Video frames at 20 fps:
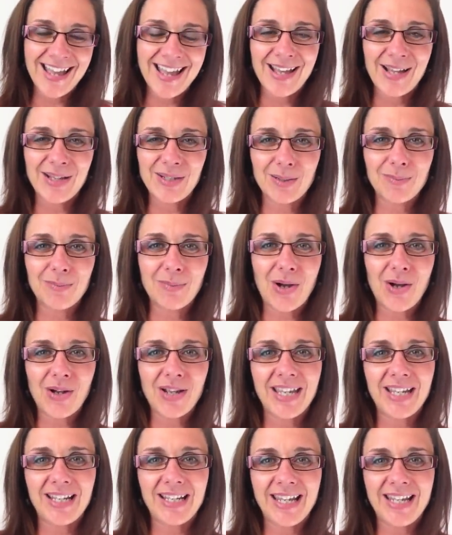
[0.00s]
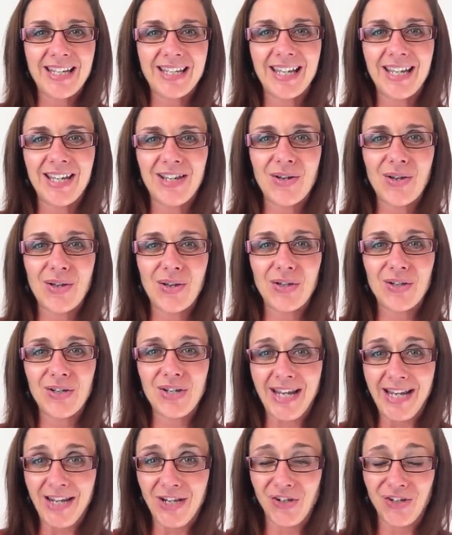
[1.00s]
as a market leader in her
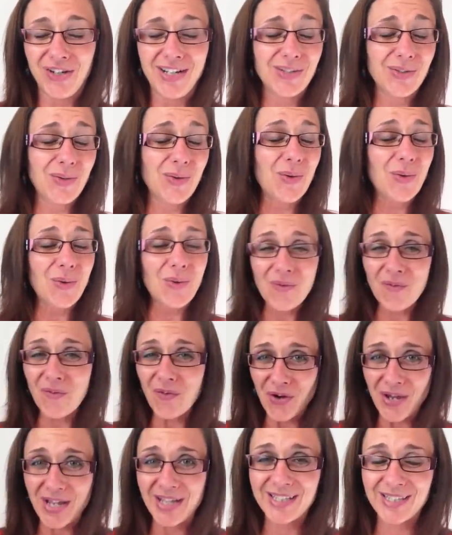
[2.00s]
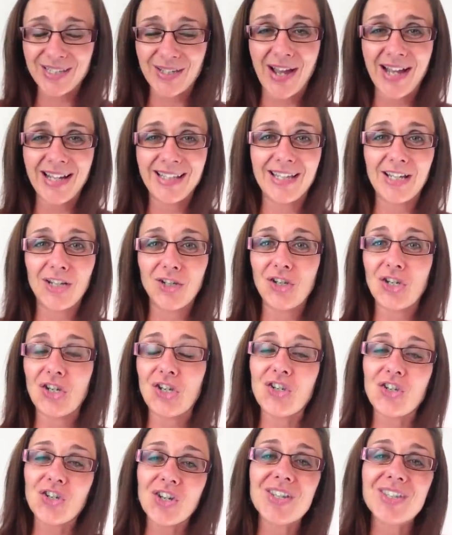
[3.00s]
niche. And it's all very exciting. She's
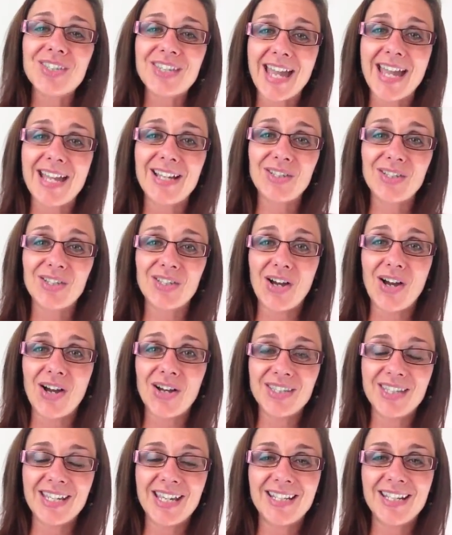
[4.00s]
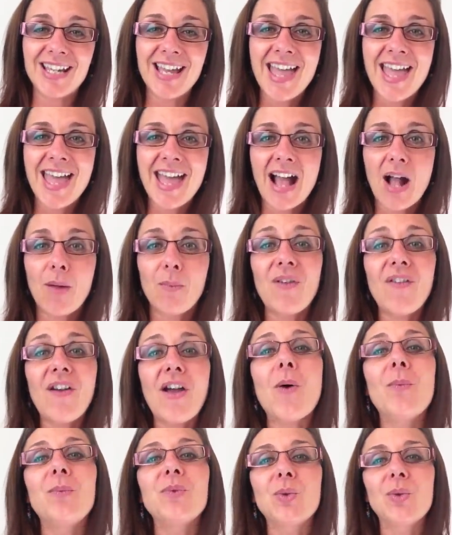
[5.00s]
just getting started, and we've
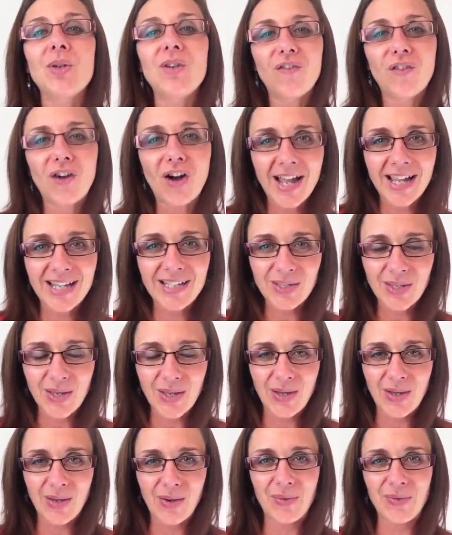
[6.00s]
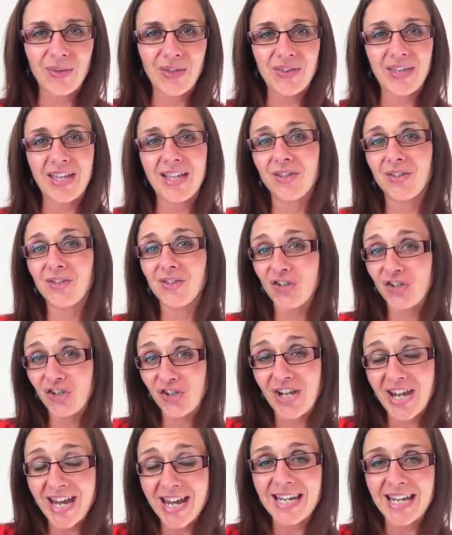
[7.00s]
helped to advise her on the things
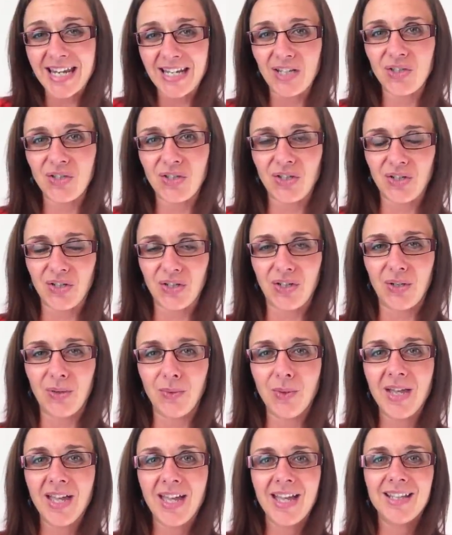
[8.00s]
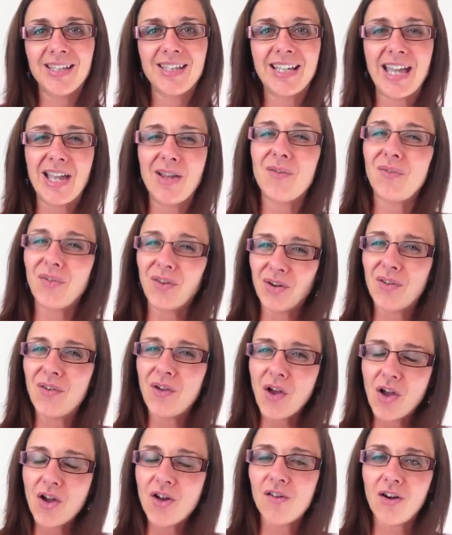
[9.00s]
she needs to do to get in front
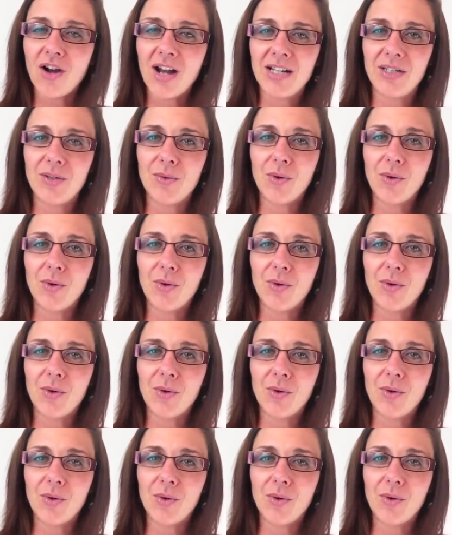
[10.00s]
of her ideal